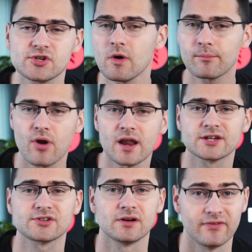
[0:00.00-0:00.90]
So what
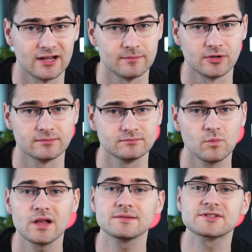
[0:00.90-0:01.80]
products are available?
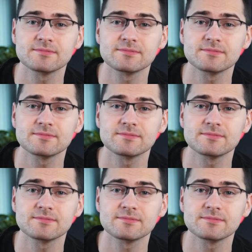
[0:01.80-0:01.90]
Well,